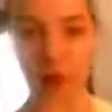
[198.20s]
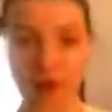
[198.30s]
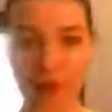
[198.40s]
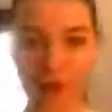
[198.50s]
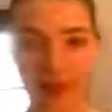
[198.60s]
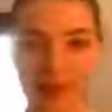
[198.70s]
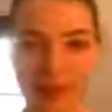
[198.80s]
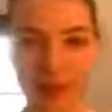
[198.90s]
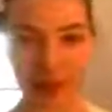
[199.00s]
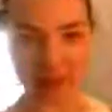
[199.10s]
for like
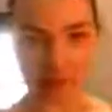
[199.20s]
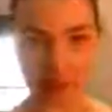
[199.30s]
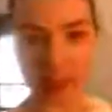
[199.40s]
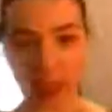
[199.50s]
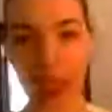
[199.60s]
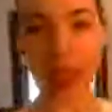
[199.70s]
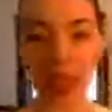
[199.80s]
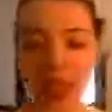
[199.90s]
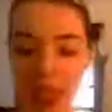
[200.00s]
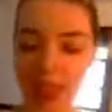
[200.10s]
less than a week.
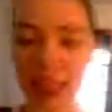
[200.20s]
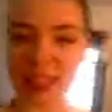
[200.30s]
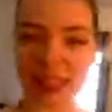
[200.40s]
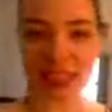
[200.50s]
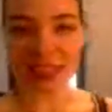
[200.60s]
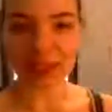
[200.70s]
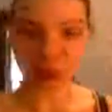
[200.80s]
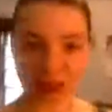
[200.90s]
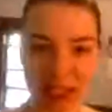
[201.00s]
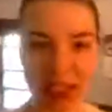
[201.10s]
And this
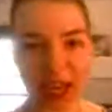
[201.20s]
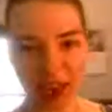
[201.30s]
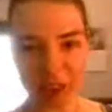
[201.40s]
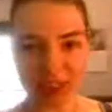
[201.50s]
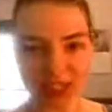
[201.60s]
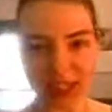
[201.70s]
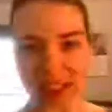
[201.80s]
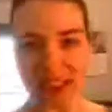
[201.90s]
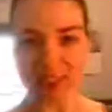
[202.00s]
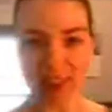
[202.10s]
is really kind of a
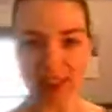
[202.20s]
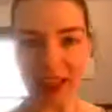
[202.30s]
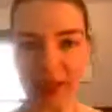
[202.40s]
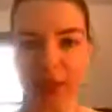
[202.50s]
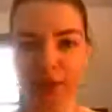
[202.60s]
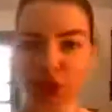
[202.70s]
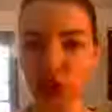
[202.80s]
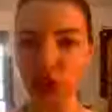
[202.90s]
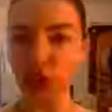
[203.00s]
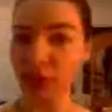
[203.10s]
silly thing
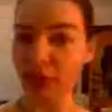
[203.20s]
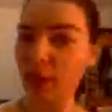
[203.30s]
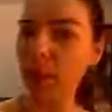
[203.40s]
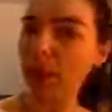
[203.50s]
to do if you think